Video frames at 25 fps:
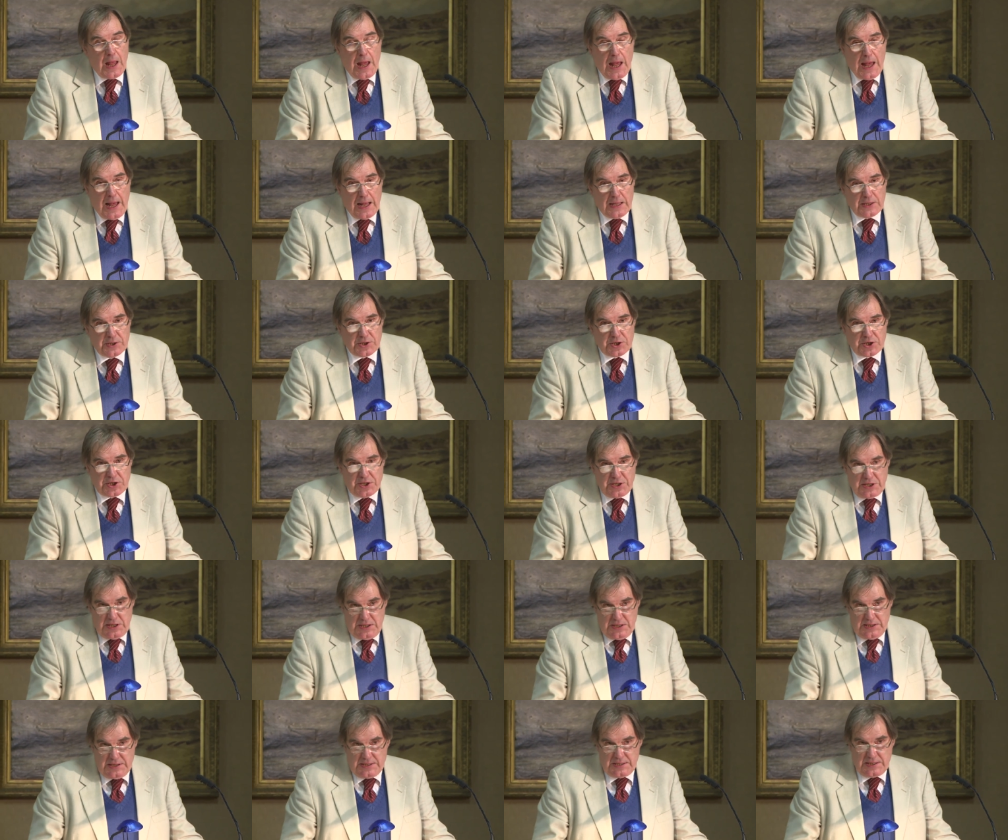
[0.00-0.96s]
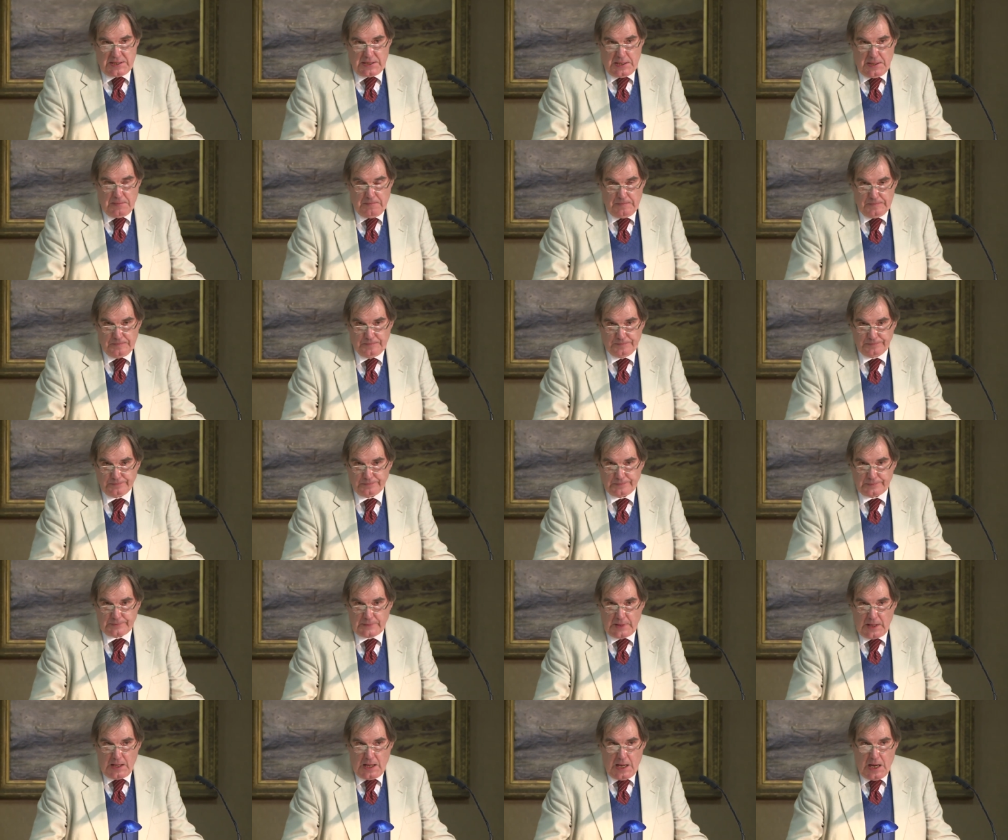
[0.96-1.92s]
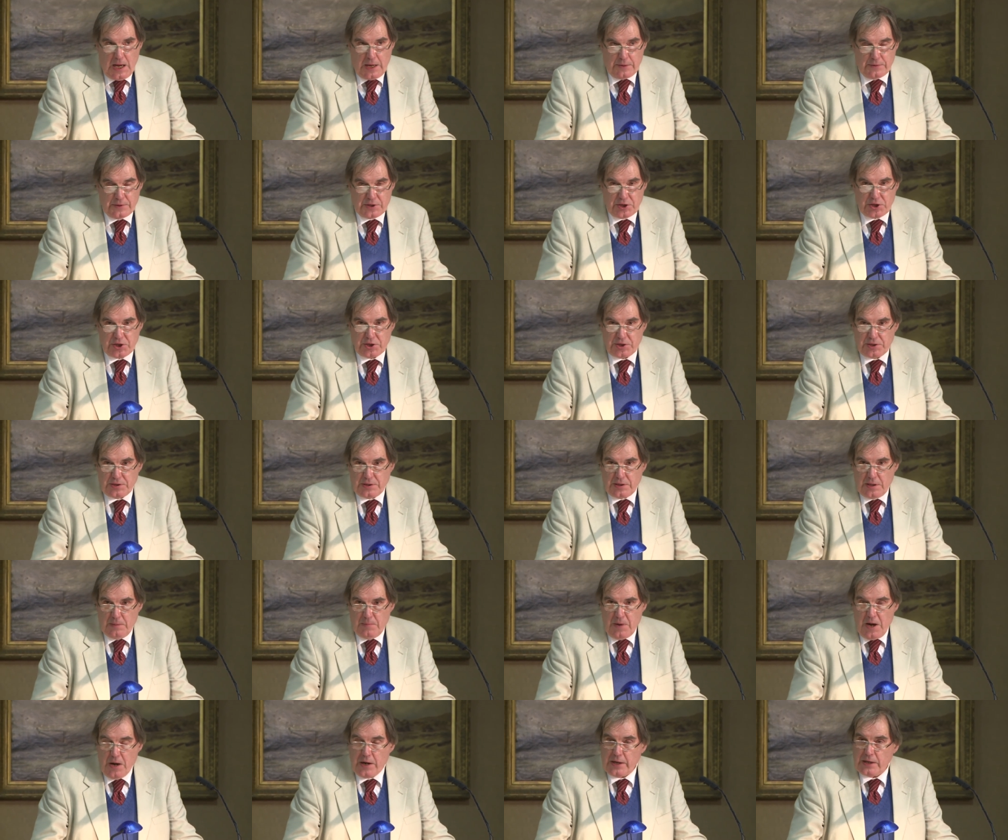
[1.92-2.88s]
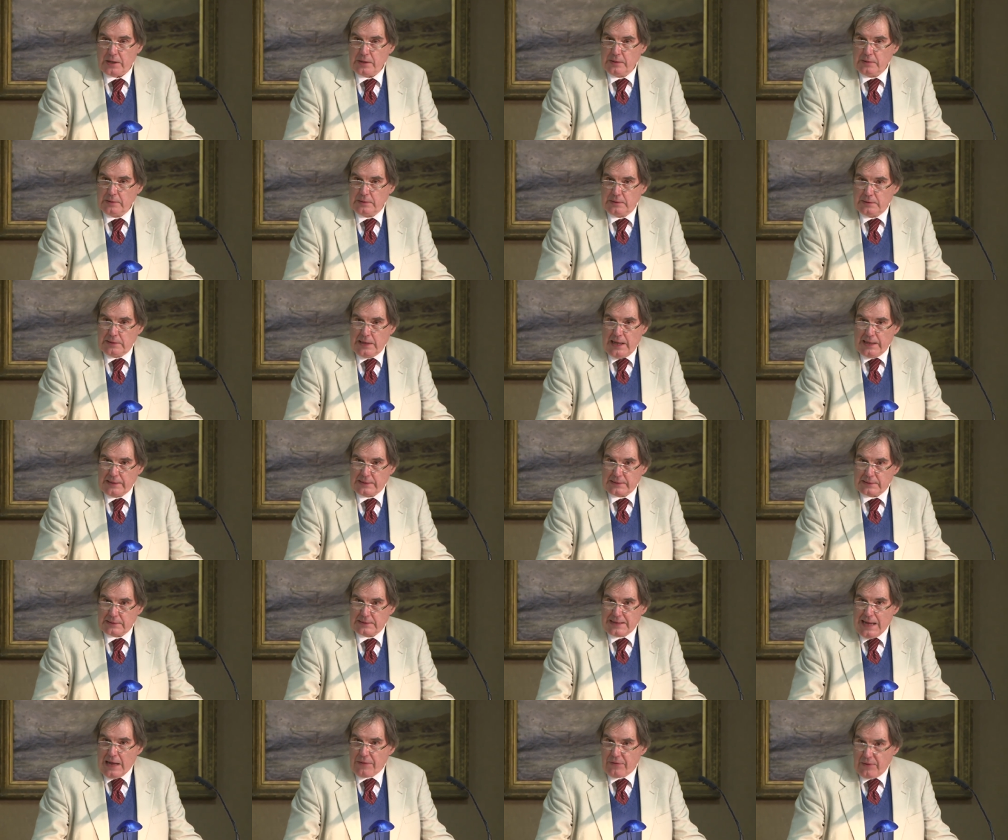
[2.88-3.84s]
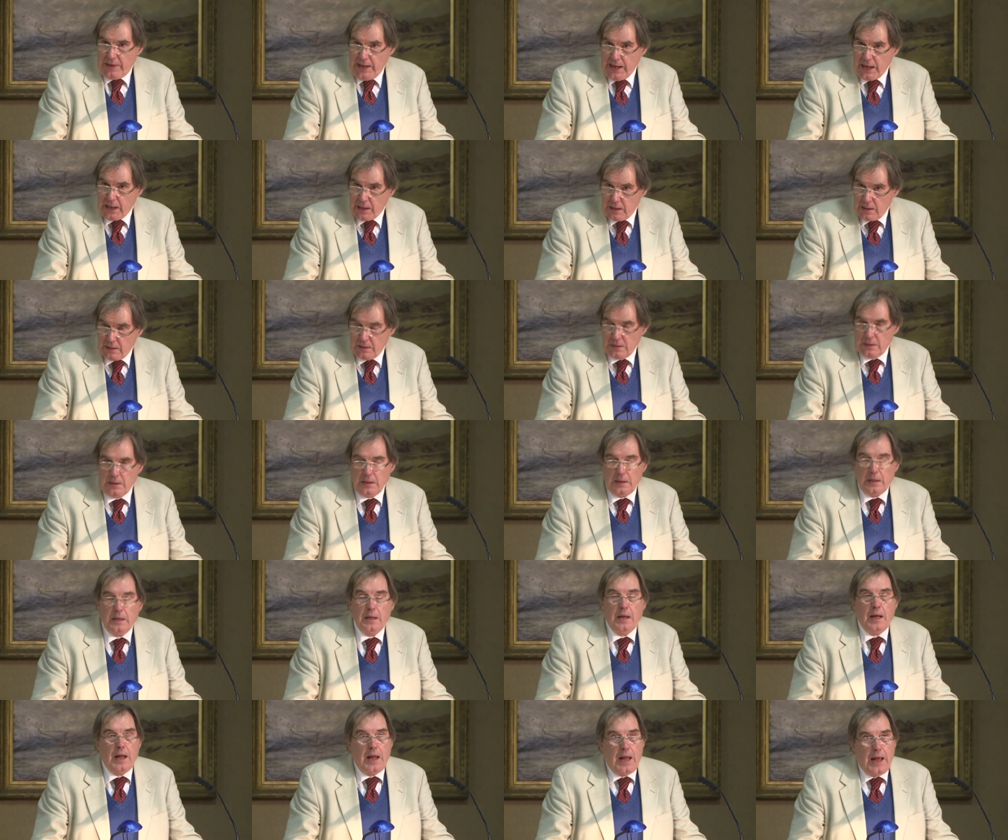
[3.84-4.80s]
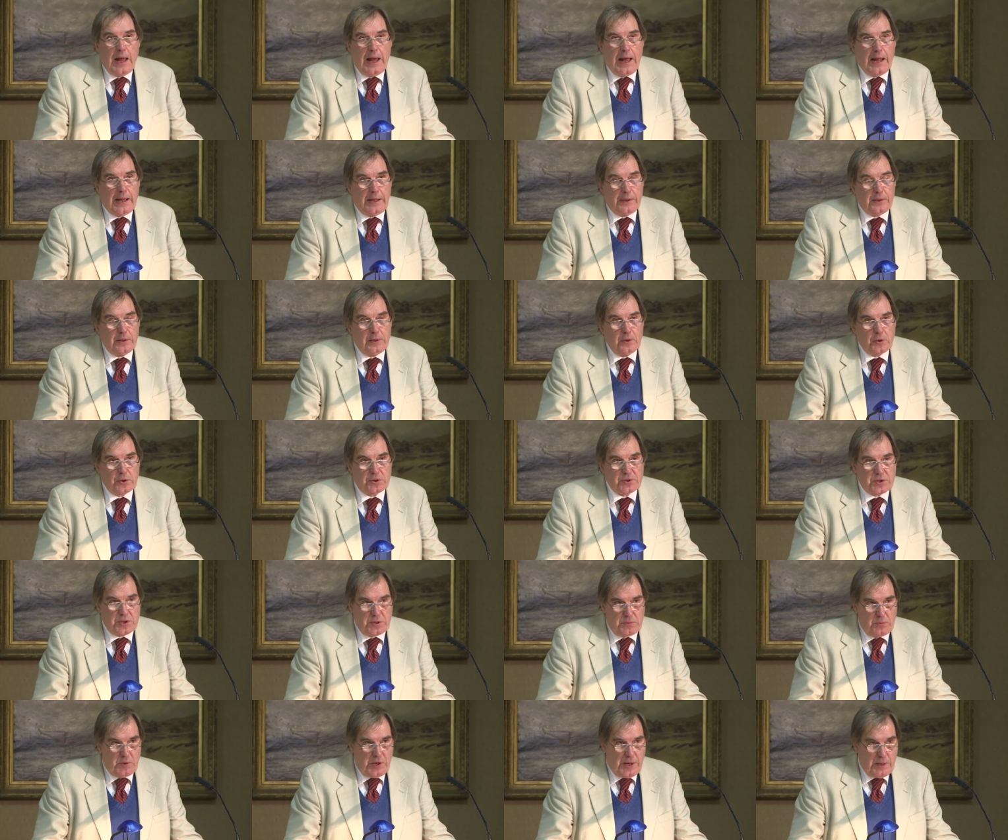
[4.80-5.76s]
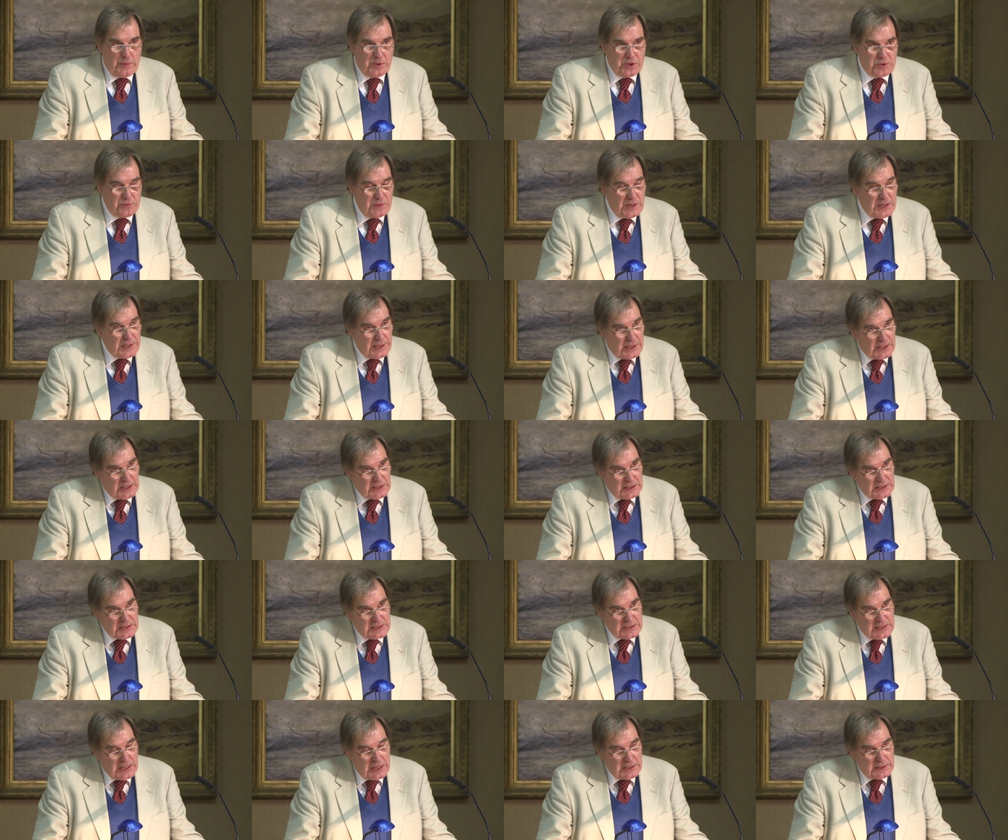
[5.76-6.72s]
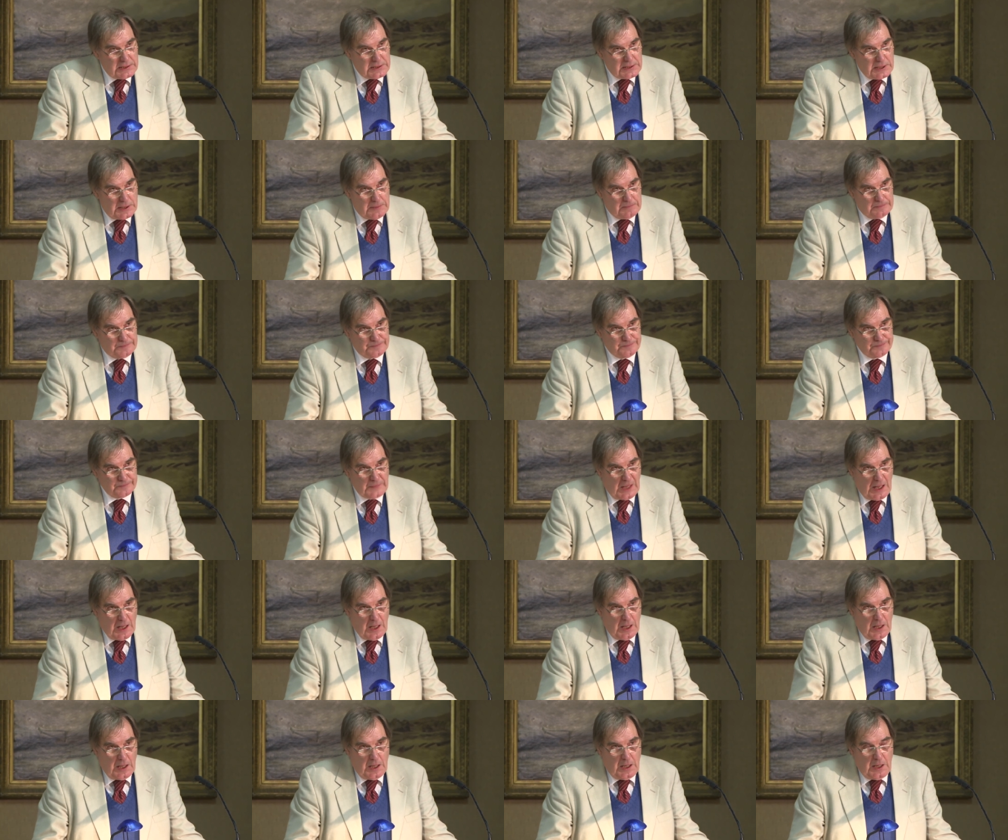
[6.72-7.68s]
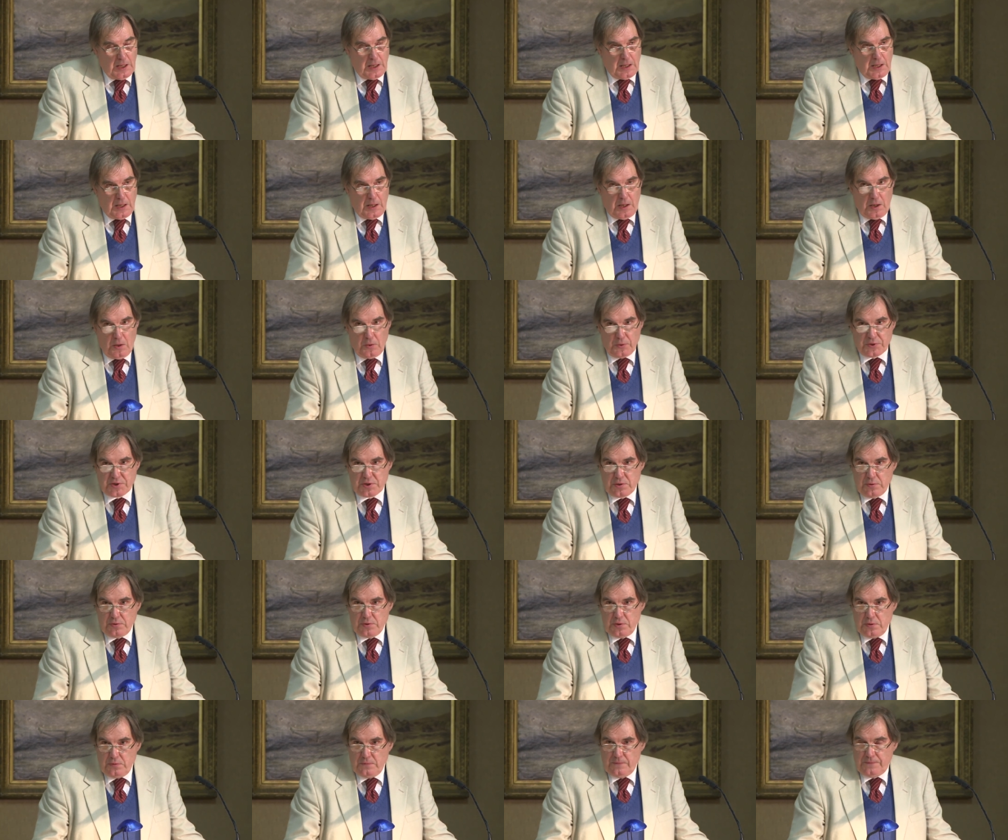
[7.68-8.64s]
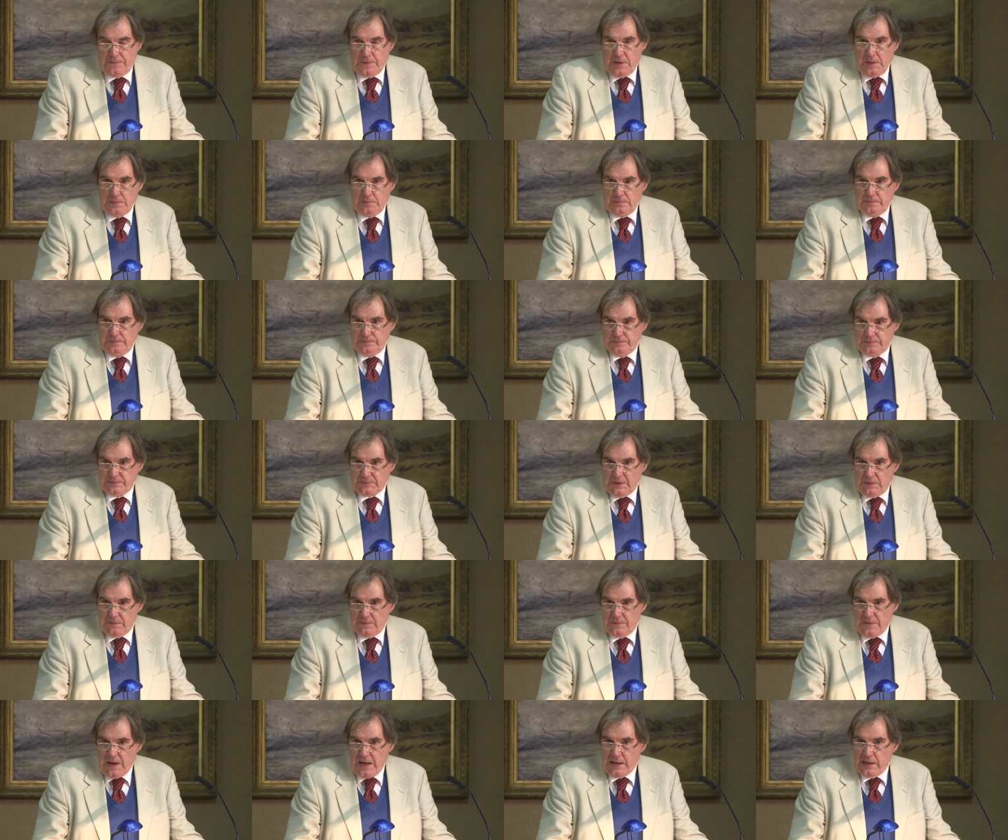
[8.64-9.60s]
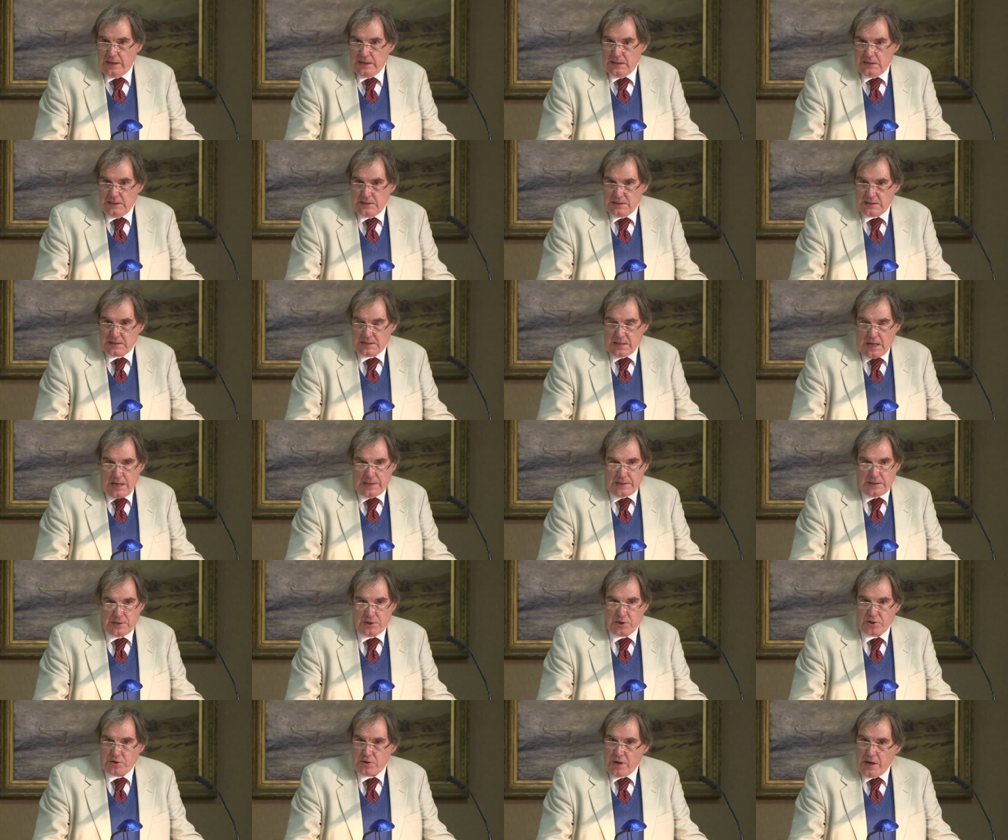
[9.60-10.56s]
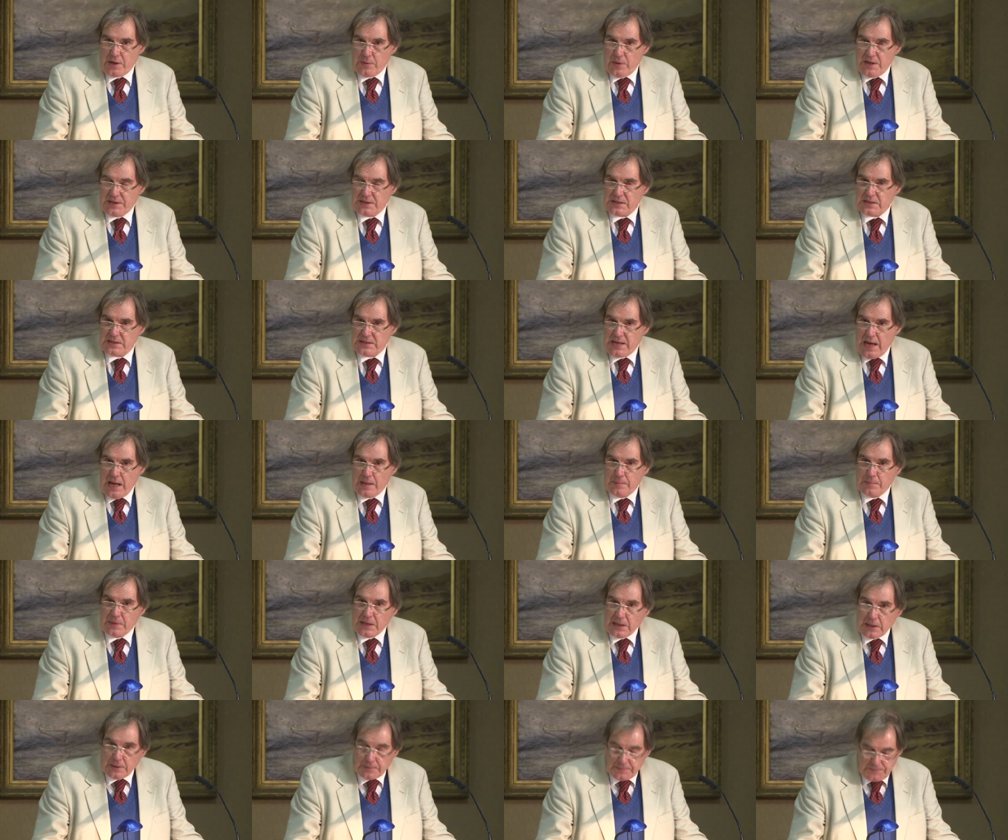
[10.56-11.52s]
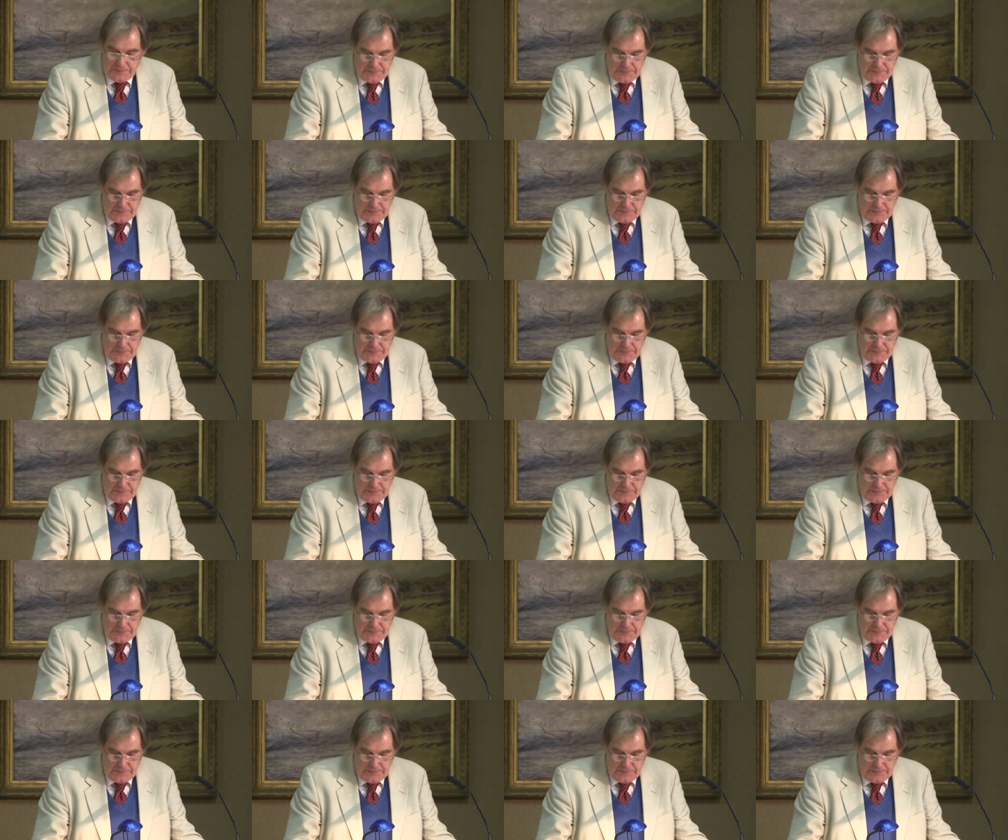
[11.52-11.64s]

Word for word: And she is um, Irish, American, and Catholic and looked at what I was reading and said, um, Oh, so you've um, finally decided to try to understand me.